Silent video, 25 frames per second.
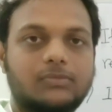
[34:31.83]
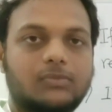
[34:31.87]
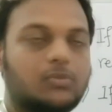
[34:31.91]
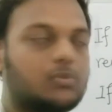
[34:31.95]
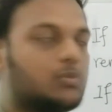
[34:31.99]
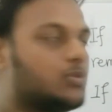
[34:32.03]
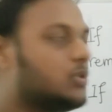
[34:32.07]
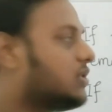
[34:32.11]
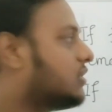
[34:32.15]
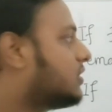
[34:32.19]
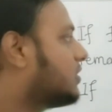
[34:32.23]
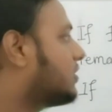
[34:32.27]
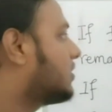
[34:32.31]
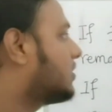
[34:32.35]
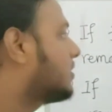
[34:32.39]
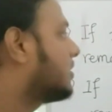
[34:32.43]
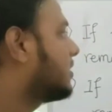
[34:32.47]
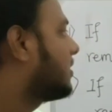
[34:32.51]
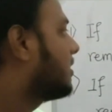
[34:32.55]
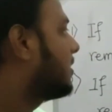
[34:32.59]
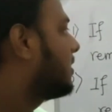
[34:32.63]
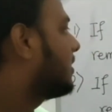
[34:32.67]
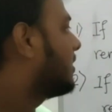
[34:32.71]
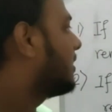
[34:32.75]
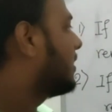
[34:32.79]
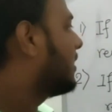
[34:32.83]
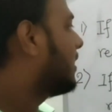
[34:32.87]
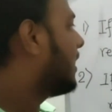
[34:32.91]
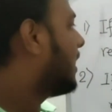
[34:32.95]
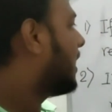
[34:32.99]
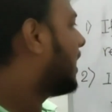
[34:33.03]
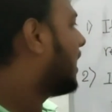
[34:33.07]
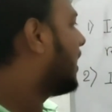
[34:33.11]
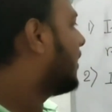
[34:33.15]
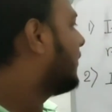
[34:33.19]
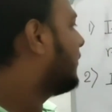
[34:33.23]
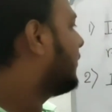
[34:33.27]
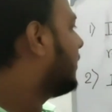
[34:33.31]
which
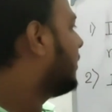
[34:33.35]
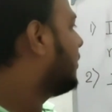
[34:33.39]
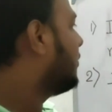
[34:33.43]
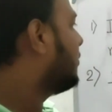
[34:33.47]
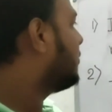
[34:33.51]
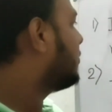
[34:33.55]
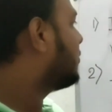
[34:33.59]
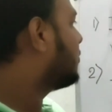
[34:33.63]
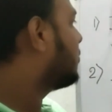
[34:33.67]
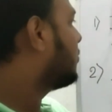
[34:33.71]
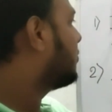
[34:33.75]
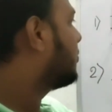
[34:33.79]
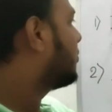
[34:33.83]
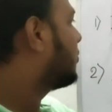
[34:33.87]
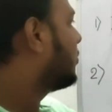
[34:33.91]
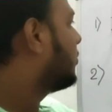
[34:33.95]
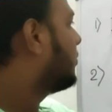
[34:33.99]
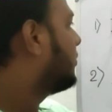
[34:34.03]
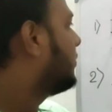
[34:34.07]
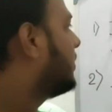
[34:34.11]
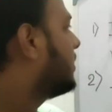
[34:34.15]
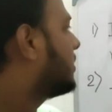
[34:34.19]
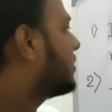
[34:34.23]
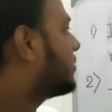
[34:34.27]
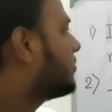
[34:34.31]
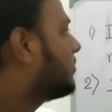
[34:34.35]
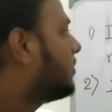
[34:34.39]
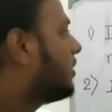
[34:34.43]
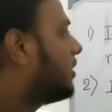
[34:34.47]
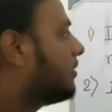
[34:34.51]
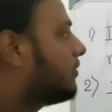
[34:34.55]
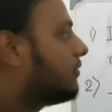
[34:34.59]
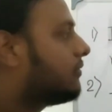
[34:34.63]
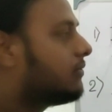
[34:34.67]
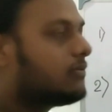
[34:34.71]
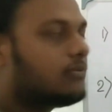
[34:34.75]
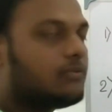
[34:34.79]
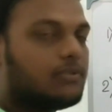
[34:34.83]
I have used to prove this
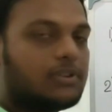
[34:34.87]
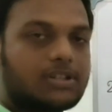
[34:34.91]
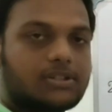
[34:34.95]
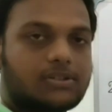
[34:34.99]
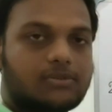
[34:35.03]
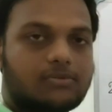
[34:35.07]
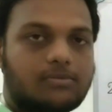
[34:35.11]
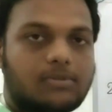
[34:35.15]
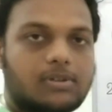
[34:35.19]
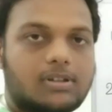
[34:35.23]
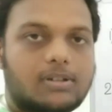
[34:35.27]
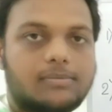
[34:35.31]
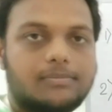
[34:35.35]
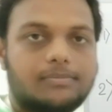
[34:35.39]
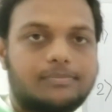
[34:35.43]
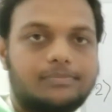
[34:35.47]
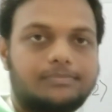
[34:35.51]
one, first one.